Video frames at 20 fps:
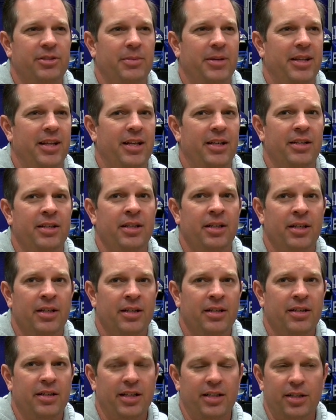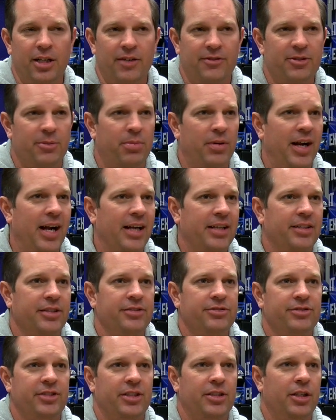I mean, they love to
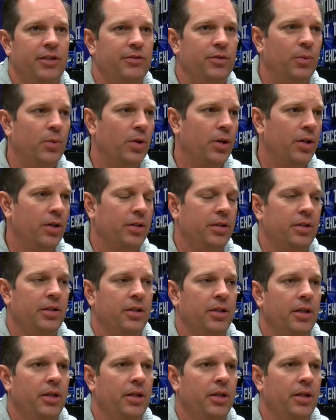practice, they love to work,